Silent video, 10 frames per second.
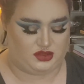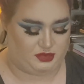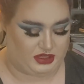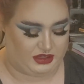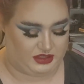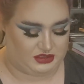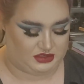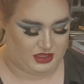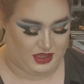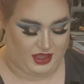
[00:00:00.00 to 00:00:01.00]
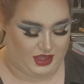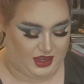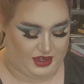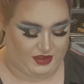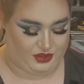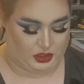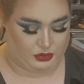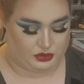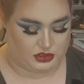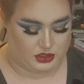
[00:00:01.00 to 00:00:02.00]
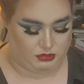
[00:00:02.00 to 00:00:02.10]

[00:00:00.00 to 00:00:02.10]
because I never used them.